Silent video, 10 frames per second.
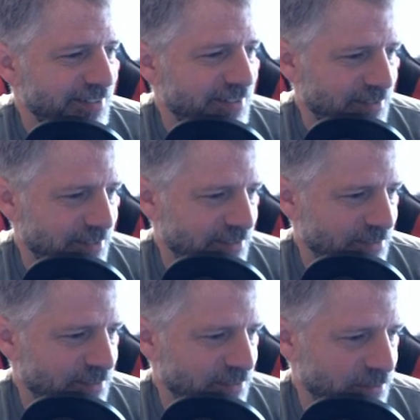
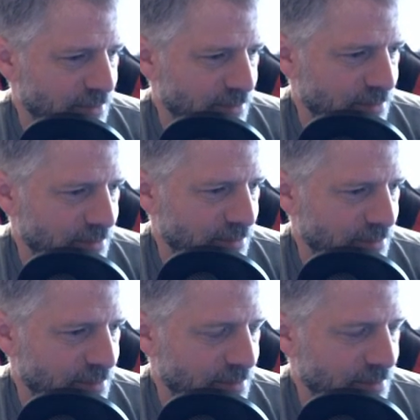
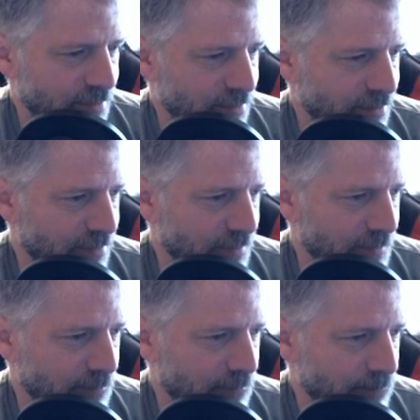
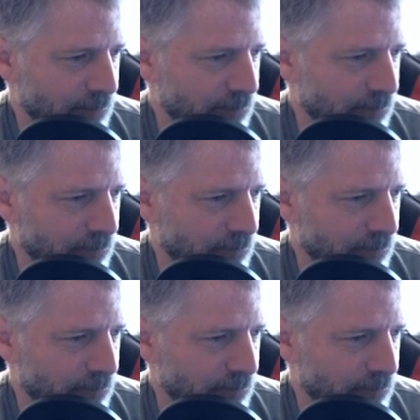(silence)